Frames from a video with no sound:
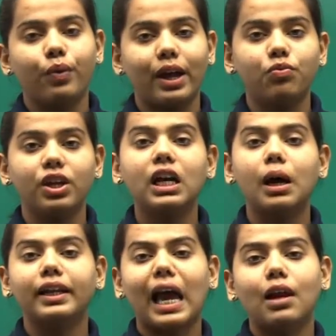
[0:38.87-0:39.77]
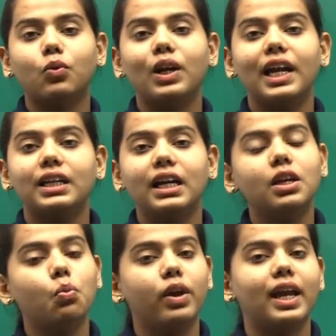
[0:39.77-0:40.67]
When we calculate
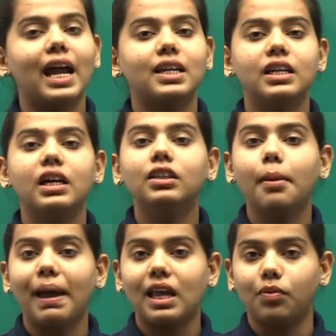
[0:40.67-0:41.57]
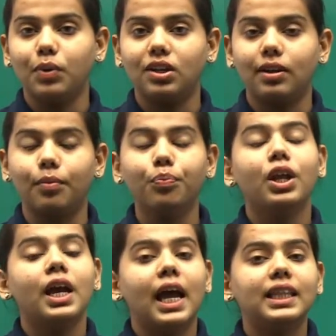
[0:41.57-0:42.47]
it, we get here the perimeter.
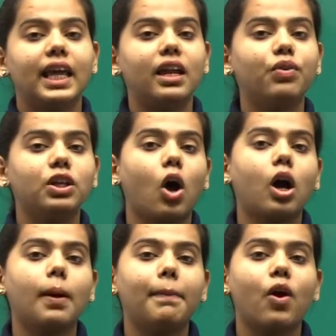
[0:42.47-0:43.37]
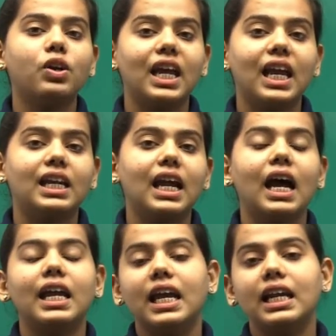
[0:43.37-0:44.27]
And then we talk about area.
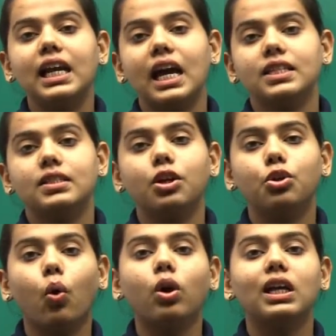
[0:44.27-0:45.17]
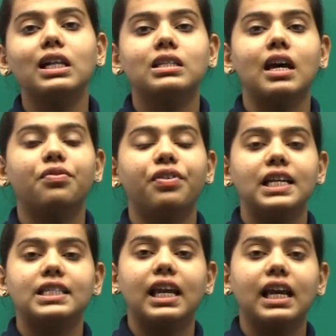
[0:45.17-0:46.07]
Area is the total
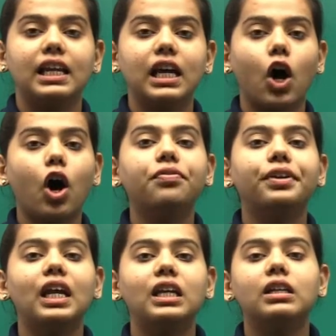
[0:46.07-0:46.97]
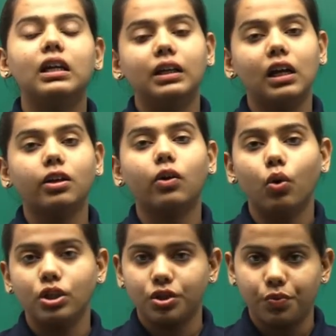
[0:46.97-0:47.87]
surface area of internal
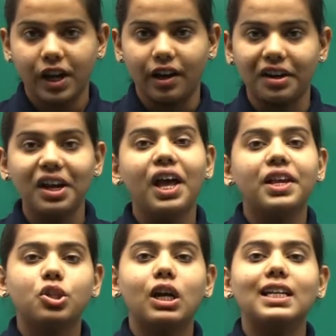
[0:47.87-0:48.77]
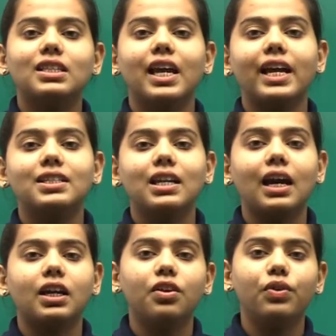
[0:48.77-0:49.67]
closed figure. So let's get
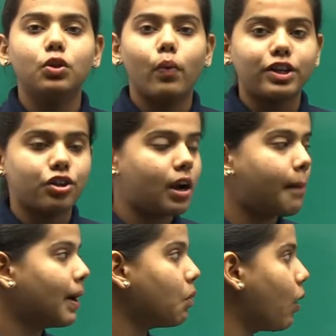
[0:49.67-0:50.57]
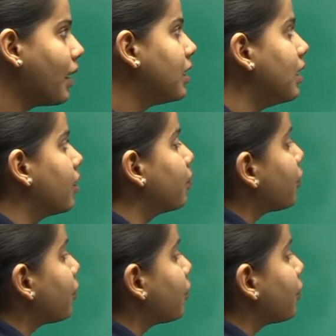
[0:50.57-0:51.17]
started with question number 1 here.